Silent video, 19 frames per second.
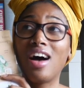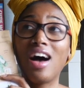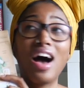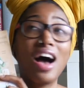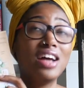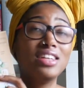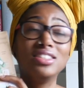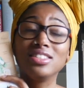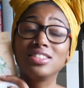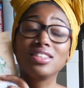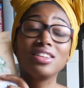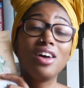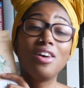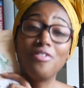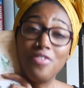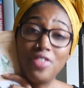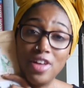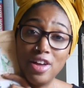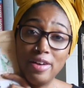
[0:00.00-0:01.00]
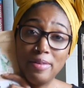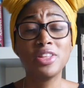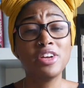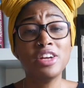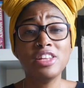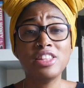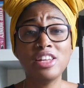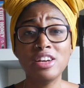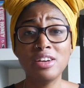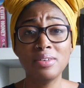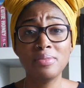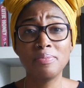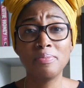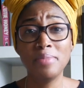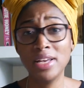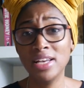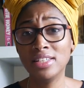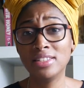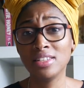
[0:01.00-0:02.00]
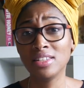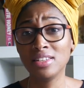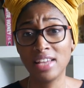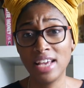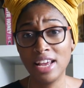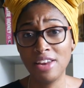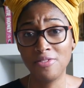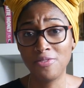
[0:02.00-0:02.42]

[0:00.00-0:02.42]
I just love them. They're in their mid to late